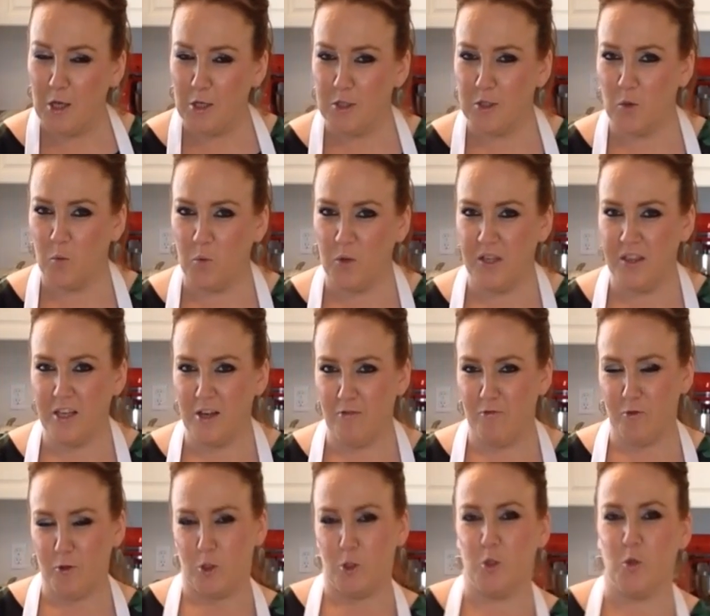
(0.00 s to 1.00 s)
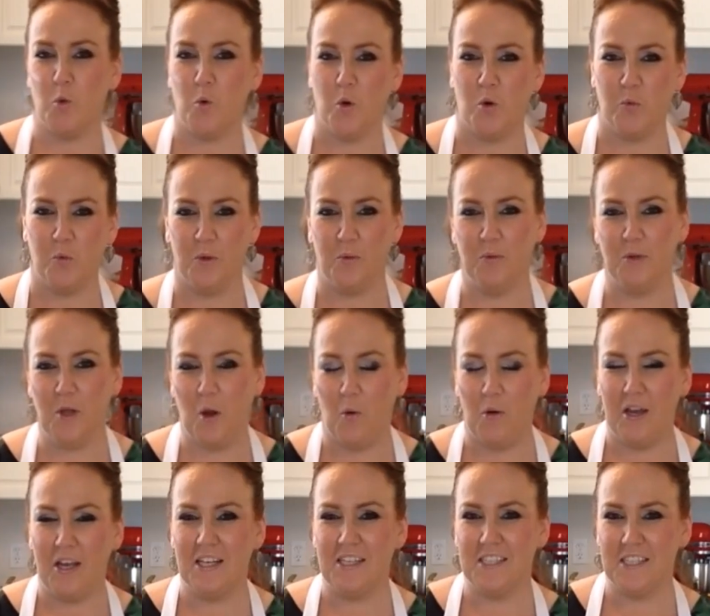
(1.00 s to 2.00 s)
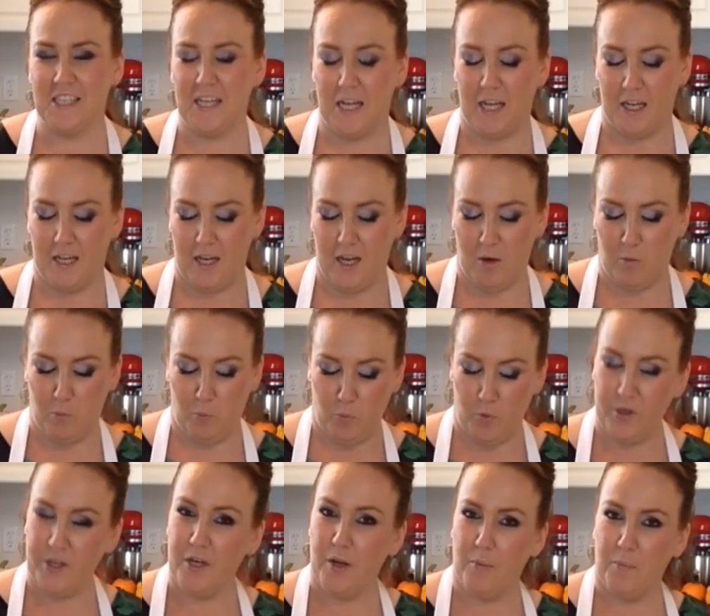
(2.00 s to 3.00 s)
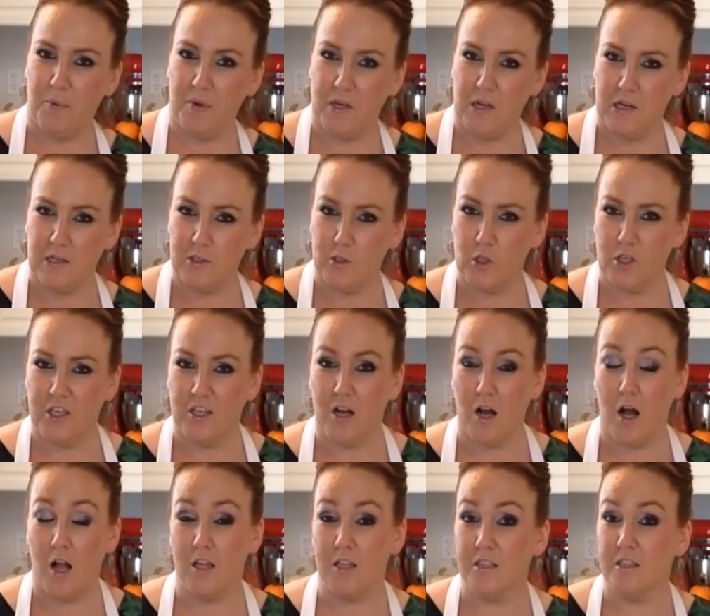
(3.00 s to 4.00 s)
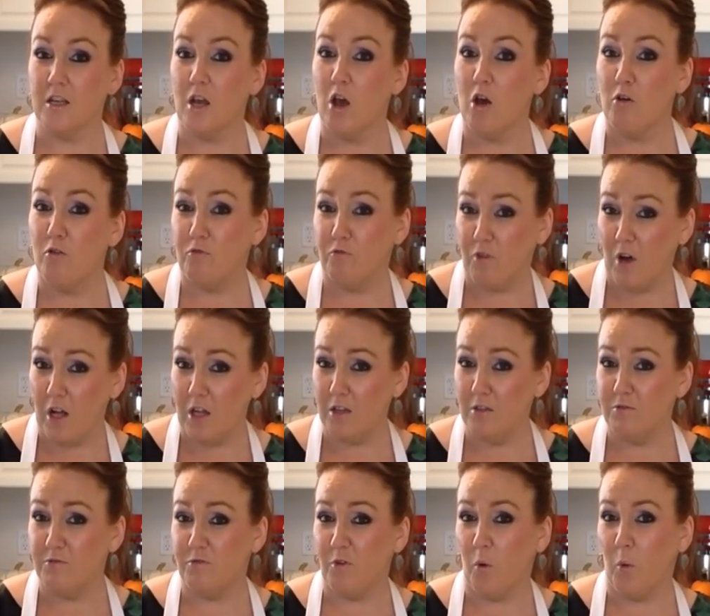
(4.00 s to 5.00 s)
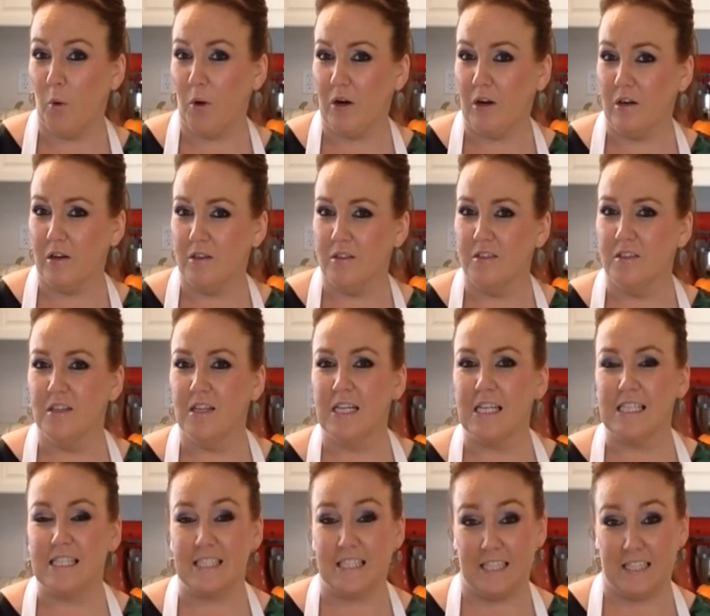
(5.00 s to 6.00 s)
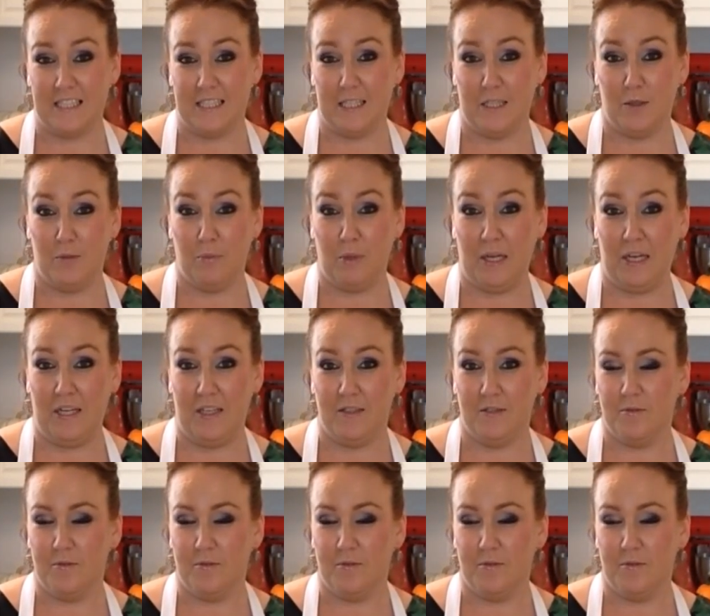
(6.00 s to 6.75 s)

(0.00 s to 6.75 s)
So we thought for sure we would go ahead today and bring it up a notch and call it Fall for Sex in a Pan.